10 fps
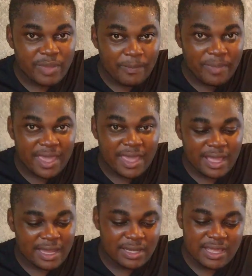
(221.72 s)

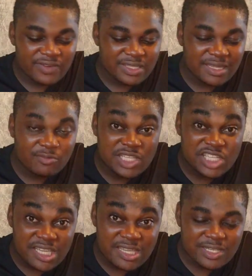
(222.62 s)
pepper and everything, the
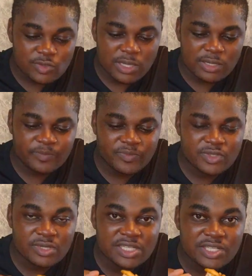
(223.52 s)
chicken as well.
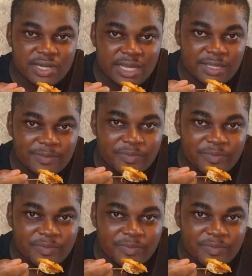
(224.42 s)
So let's try.